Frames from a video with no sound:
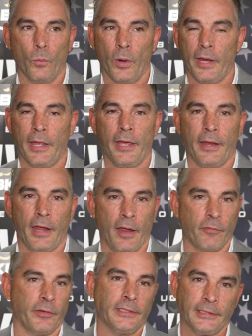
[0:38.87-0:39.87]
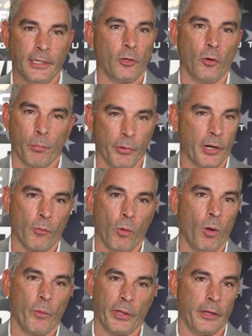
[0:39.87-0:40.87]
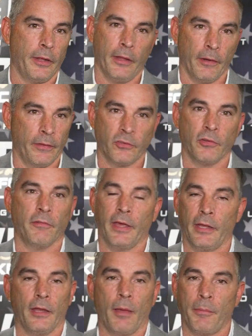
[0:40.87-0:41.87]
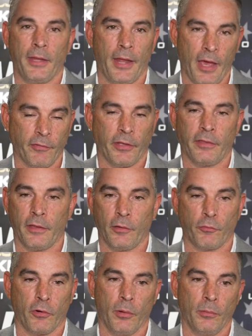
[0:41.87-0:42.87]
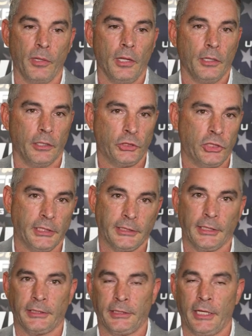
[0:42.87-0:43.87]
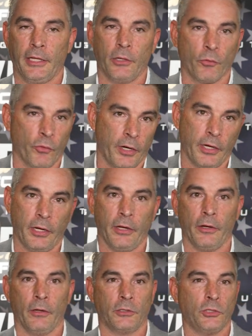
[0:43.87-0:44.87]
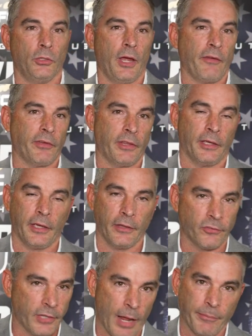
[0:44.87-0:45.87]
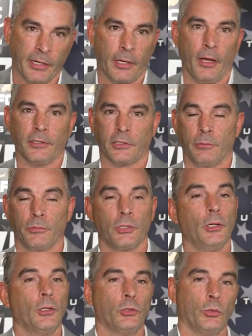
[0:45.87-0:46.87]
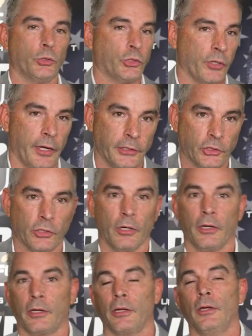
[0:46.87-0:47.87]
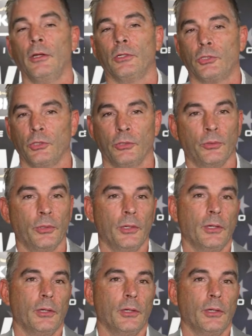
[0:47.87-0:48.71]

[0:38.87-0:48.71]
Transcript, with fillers: we hit every single brick wall we could hit on this event. I mean, everything from logistics to getting the ring here to everything getting stopped at customs to a train strike to